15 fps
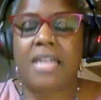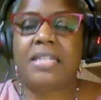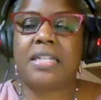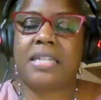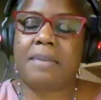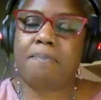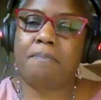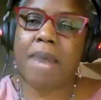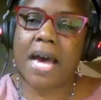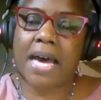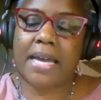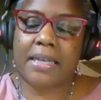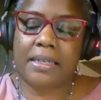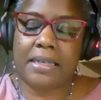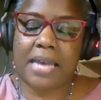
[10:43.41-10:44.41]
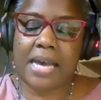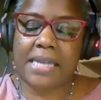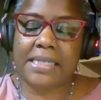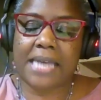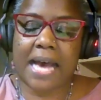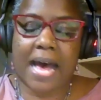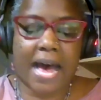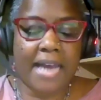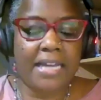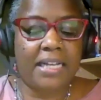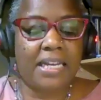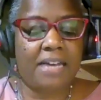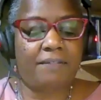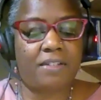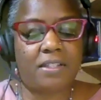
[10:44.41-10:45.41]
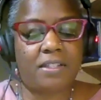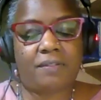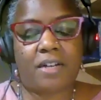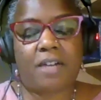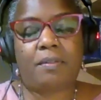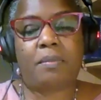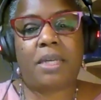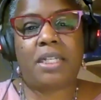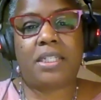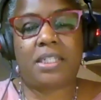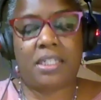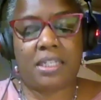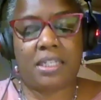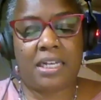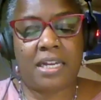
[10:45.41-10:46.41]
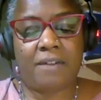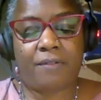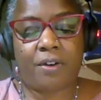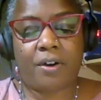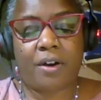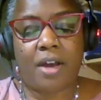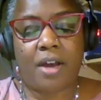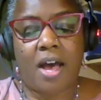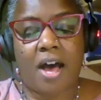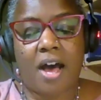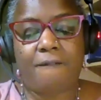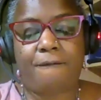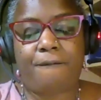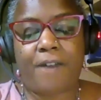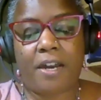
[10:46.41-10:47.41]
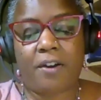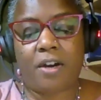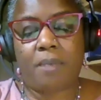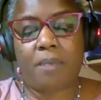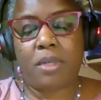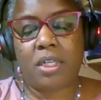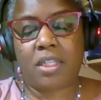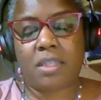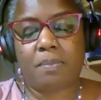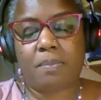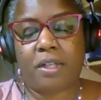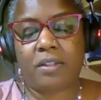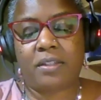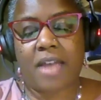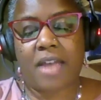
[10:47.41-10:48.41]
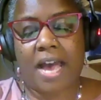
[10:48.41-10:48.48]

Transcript: to demand that higher levels of government deliver a fairer municipal